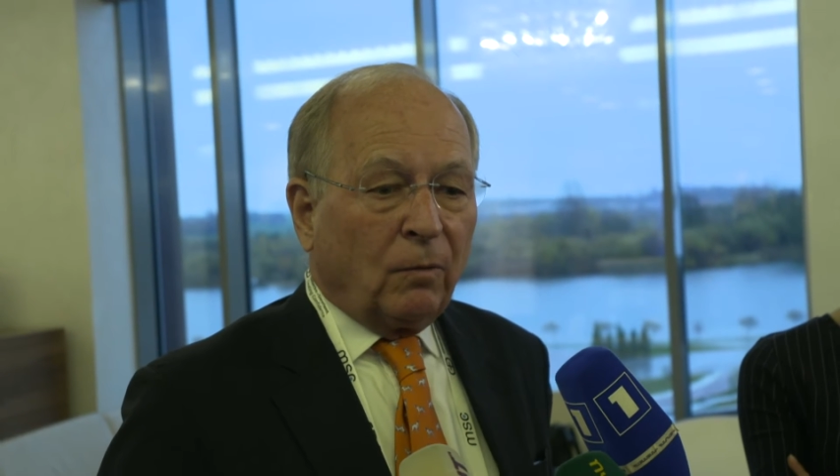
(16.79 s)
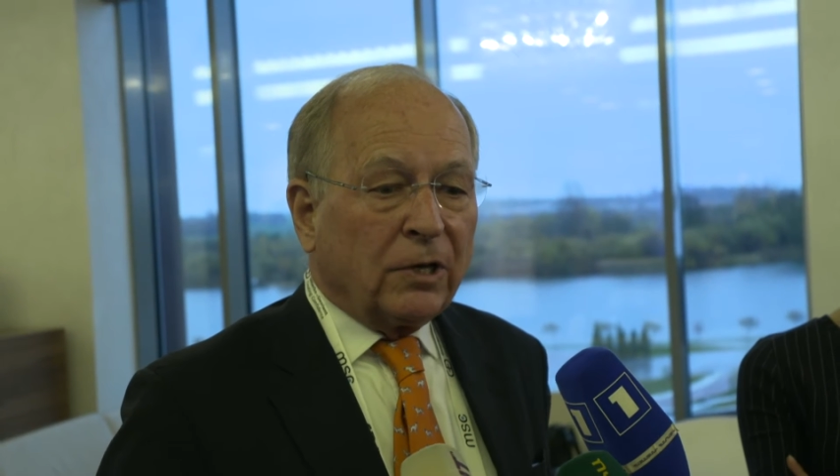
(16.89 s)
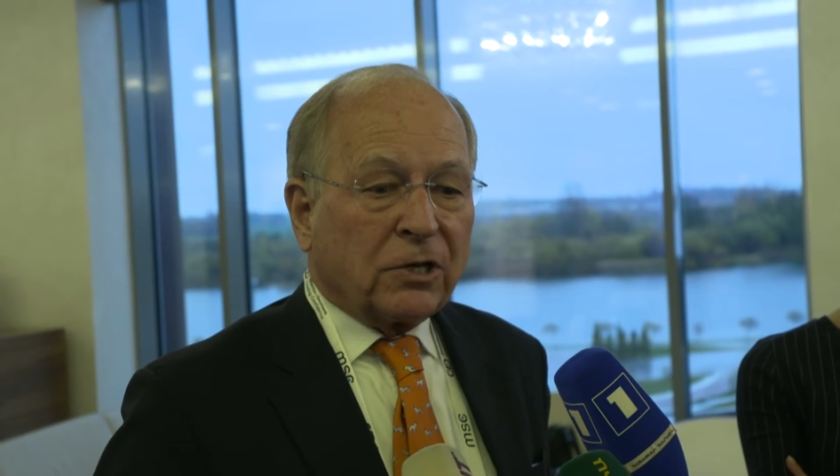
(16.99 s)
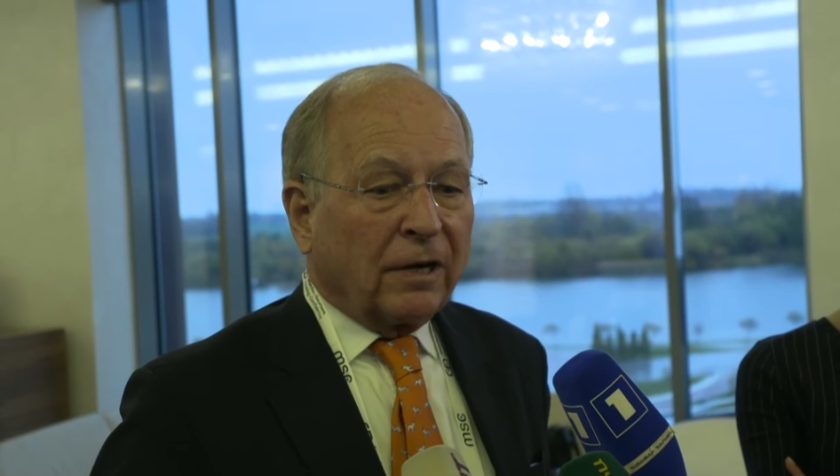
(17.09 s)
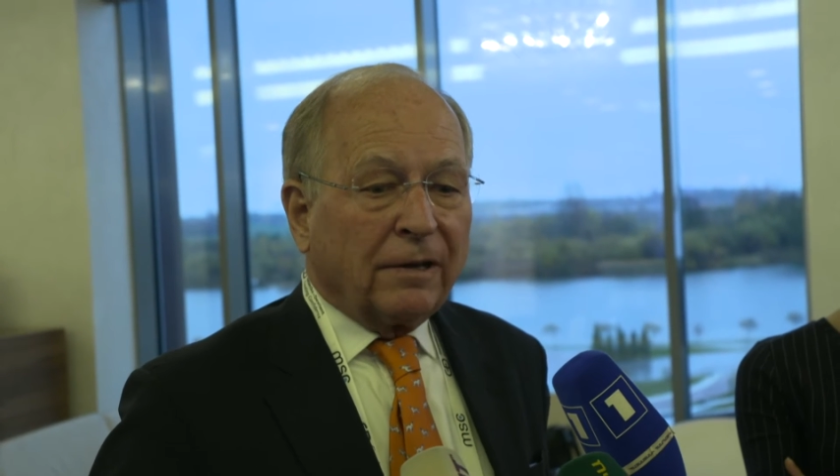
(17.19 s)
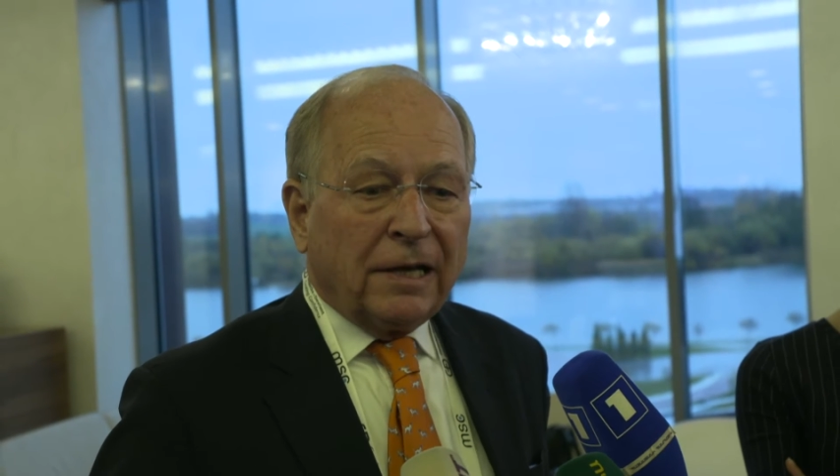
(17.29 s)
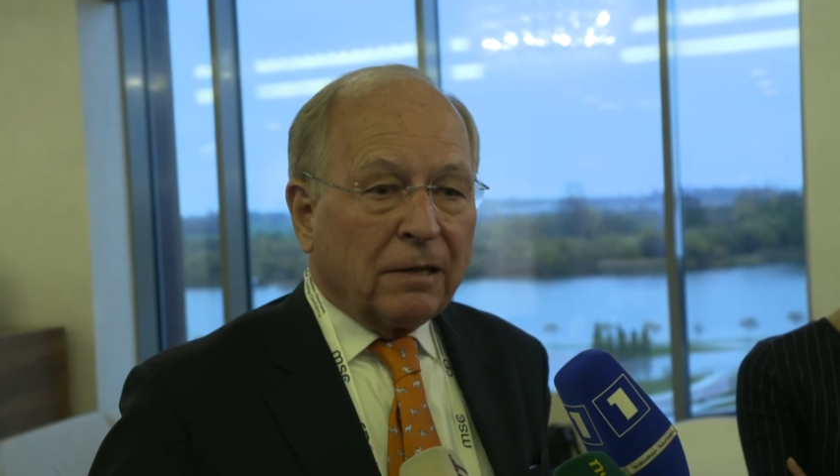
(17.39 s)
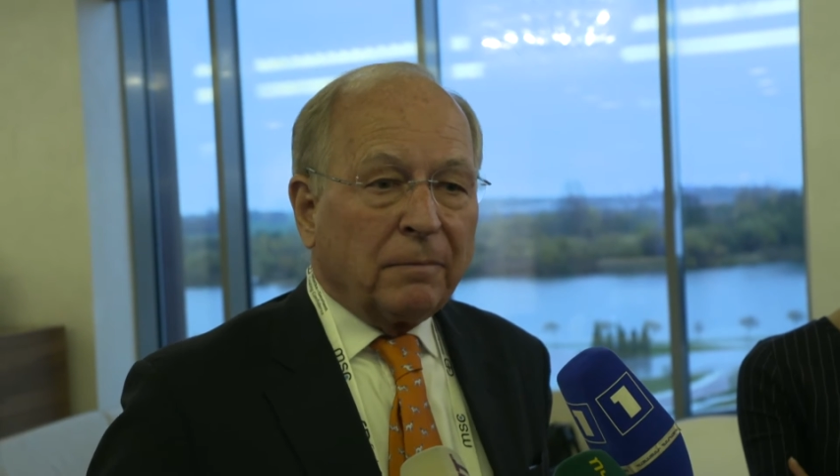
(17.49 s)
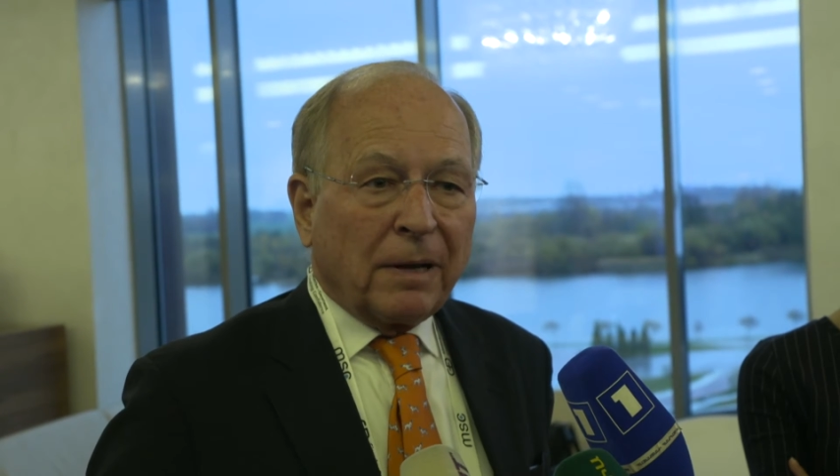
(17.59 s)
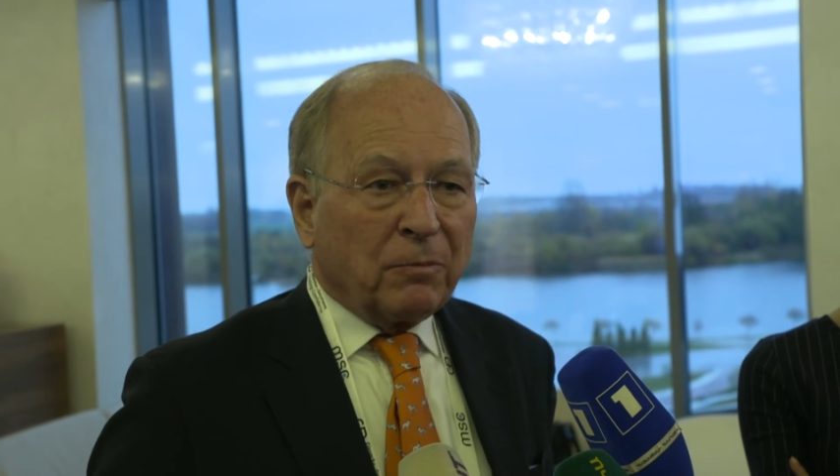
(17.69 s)
which are
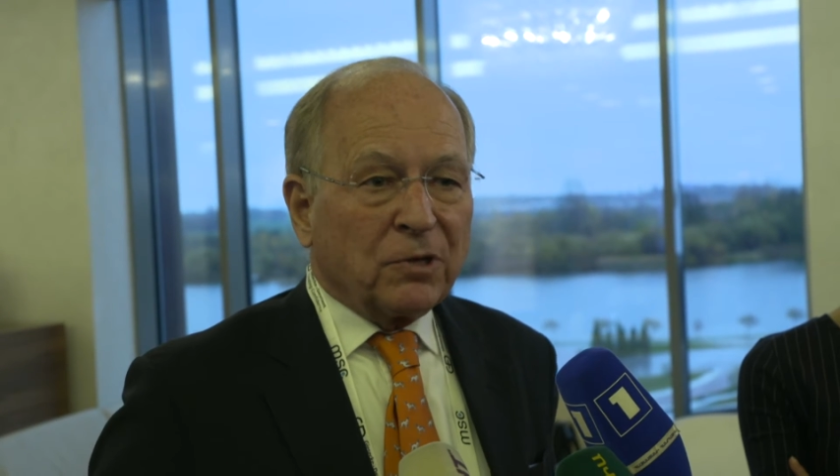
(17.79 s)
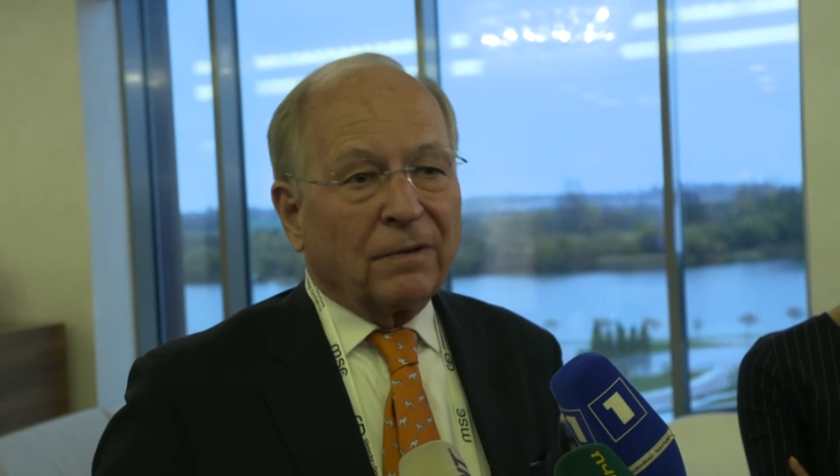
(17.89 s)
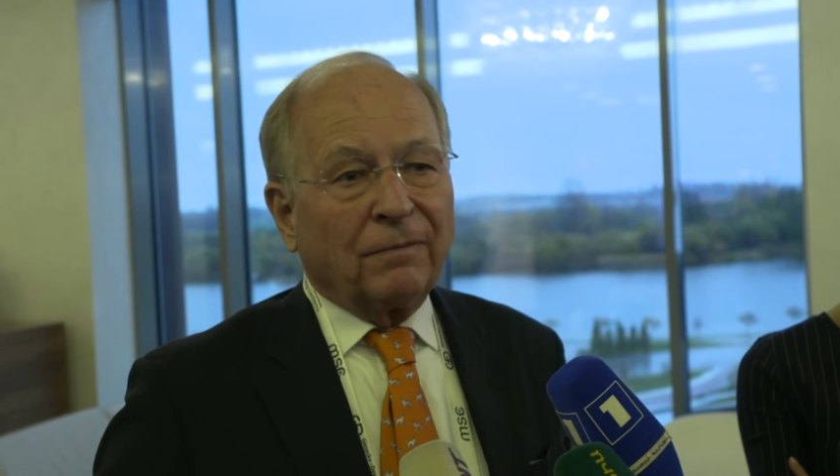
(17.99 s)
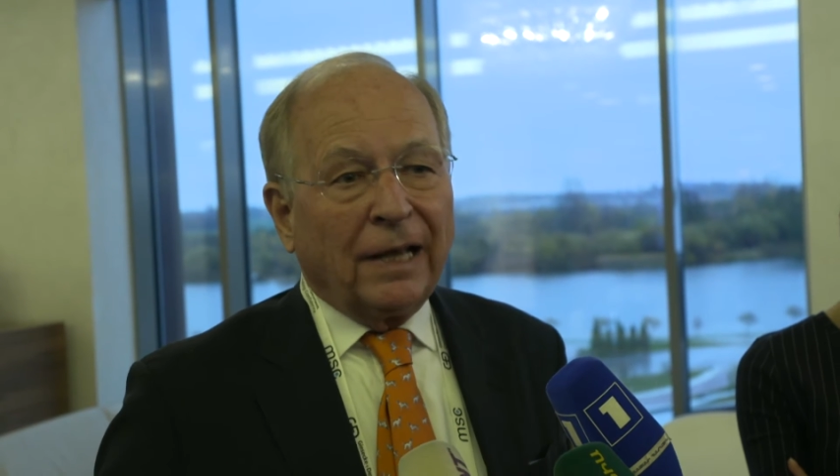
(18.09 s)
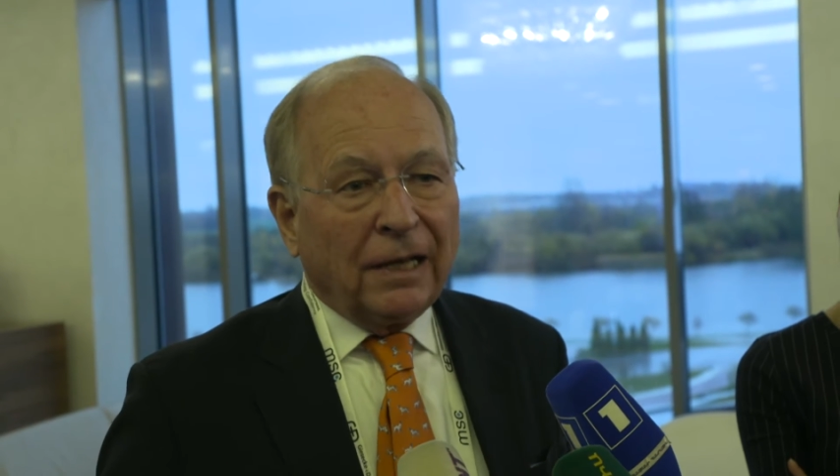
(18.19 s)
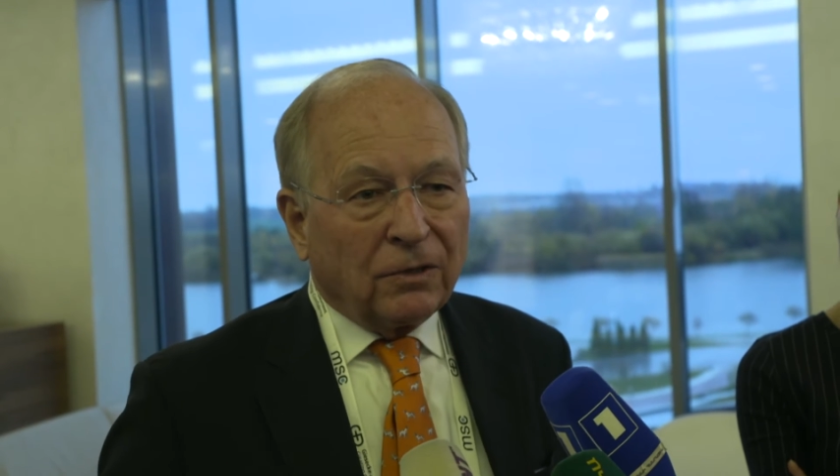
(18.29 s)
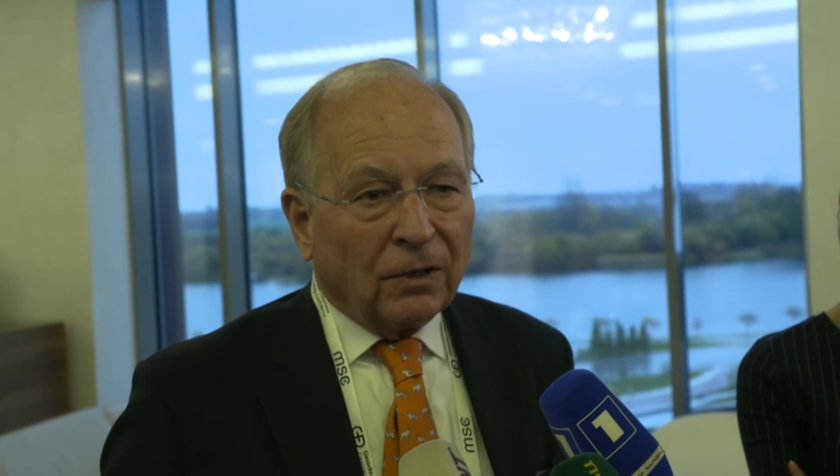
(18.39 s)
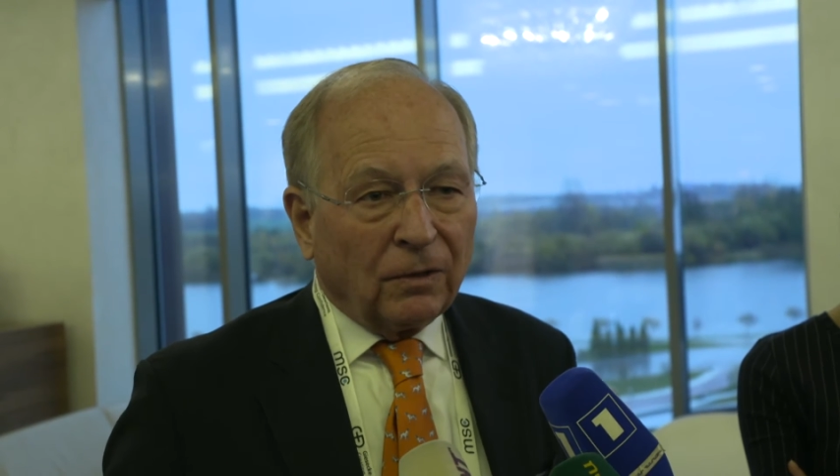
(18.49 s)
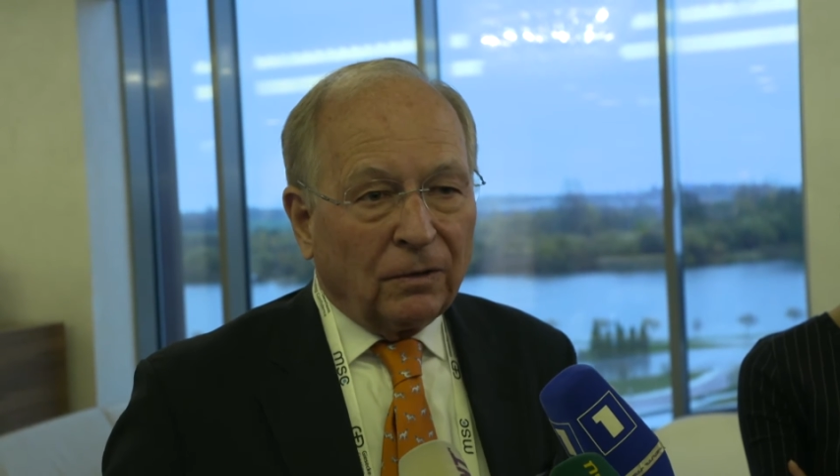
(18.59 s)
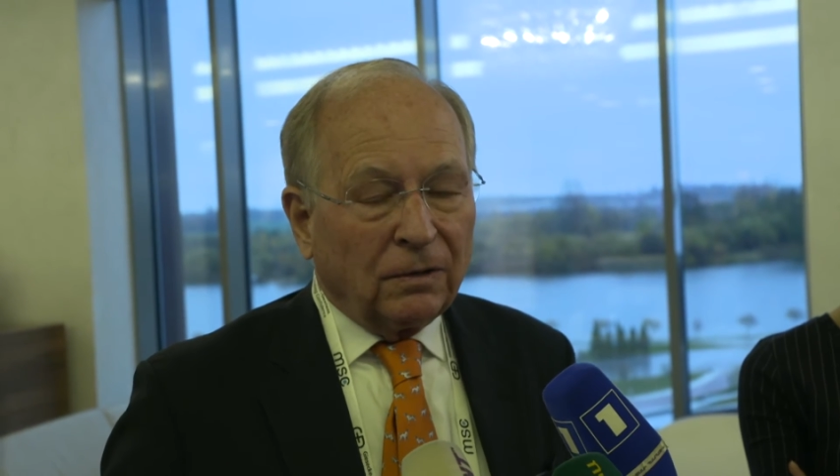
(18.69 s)
neither members of NATO